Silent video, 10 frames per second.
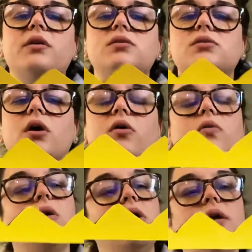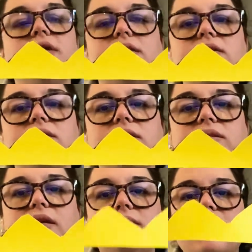So this is the
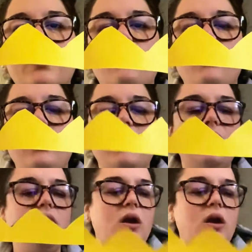zigzag one.